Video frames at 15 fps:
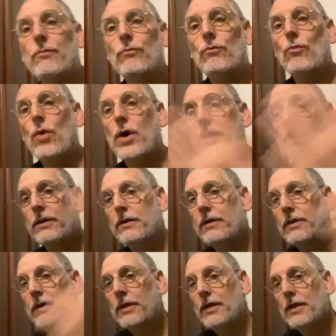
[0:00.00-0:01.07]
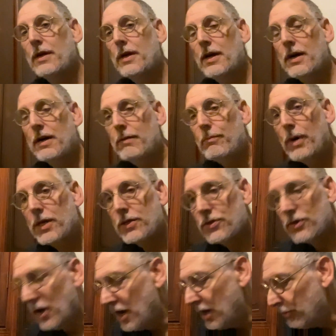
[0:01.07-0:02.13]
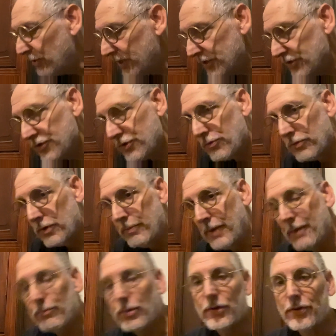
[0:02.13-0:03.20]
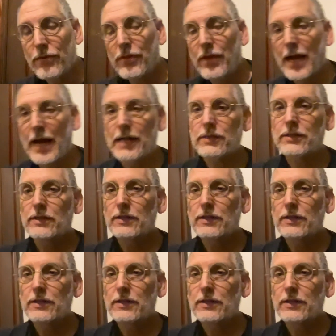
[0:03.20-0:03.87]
one must always remember that